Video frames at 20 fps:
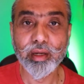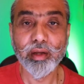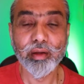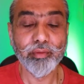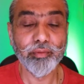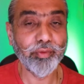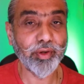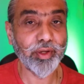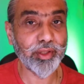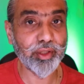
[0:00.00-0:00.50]

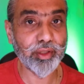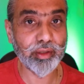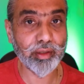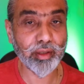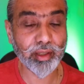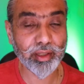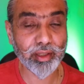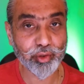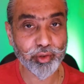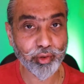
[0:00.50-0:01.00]
with uh,
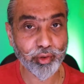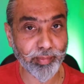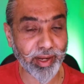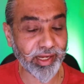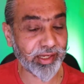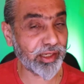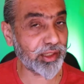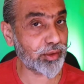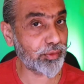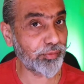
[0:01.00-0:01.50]
your
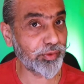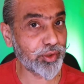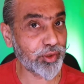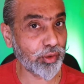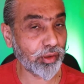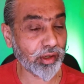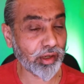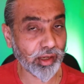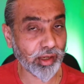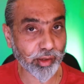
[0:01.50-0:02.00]
matrix visual
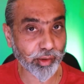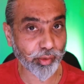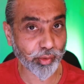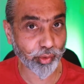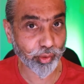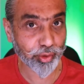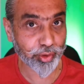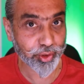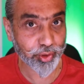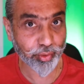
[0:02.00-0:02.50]
color
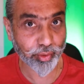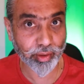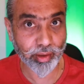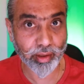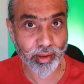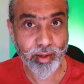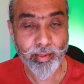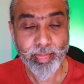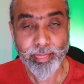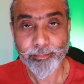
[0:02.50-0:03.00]
or your
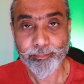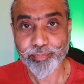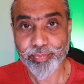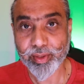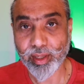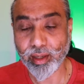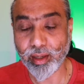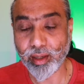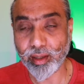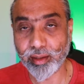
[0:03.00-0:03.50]

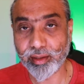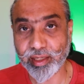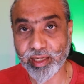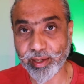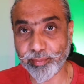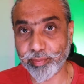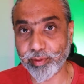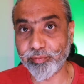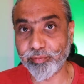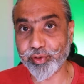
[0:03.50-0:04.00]
uh,
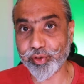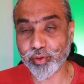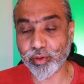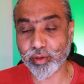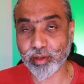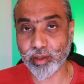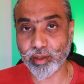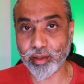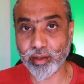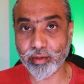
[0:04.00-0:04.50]
table visual
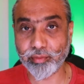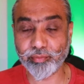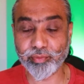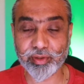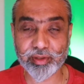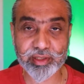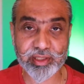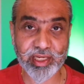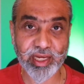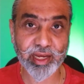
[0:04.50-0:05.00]
color
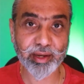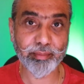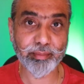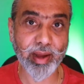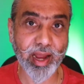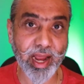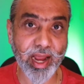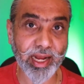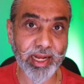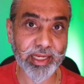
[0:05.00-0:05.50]
with same
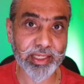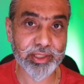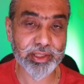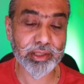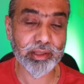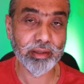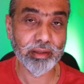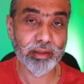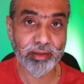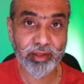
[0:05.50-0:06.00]
as
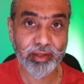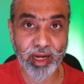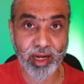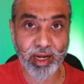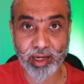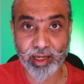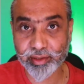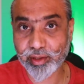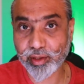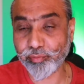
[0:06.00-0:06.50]
the
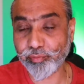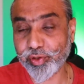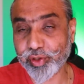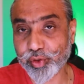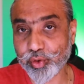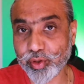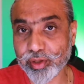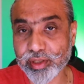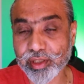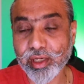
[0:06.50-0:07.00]
other
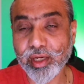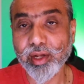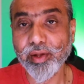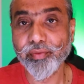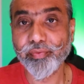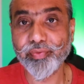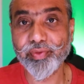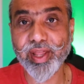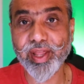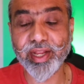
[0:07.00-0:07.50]
visuals,
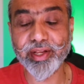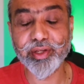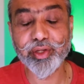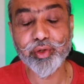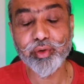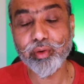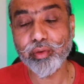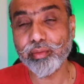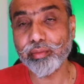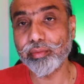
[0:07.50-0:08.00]
then
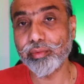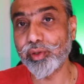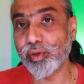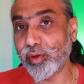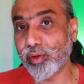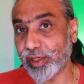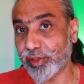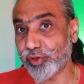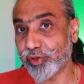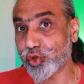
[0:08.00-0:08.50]
you, you
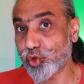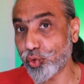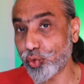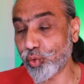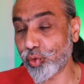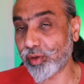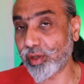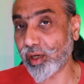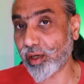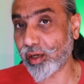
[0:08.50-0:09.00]
can
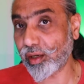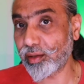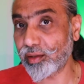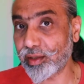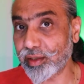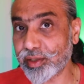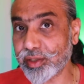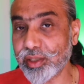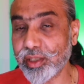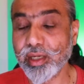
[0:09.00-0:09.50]
store the
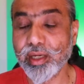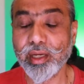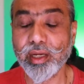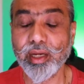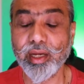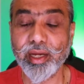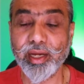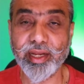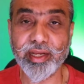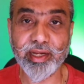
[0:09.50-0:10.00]
colors
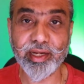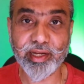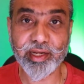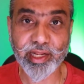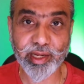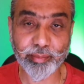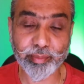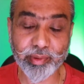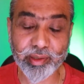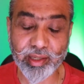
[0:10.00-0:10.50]
in a
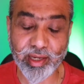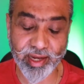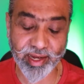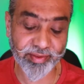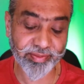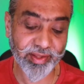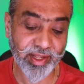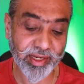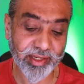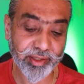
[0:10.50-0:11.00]
table
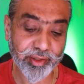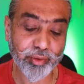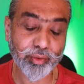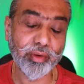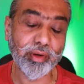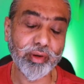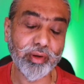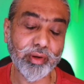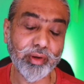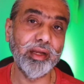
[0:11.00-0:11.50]
and then you
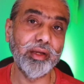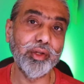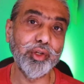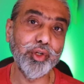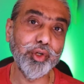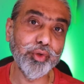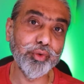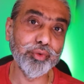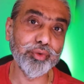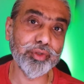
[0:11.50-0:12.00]
can
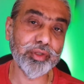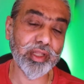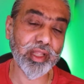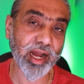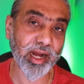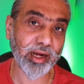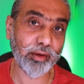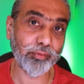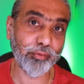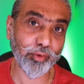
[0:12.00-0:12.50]
use
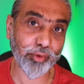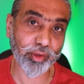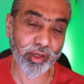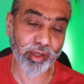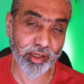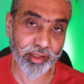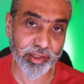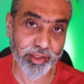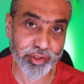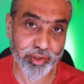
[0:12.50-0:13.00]
that for the
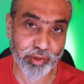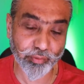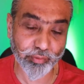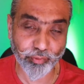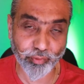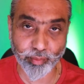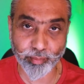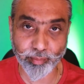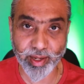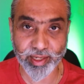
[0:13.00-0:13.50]
conditional
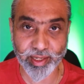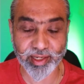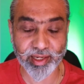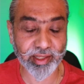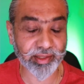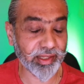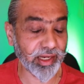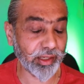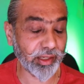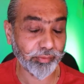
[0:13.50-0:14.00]
formatting
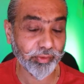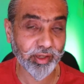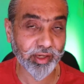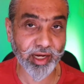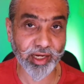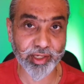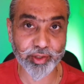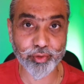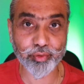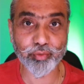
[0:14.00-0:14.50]
and that will
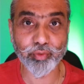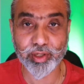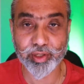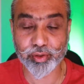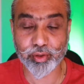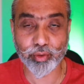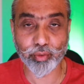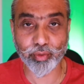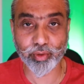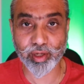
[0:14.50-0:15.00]
get you what
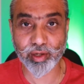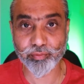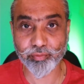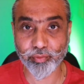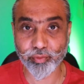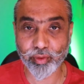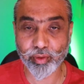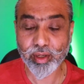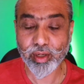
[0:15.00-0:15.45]
you're looking for.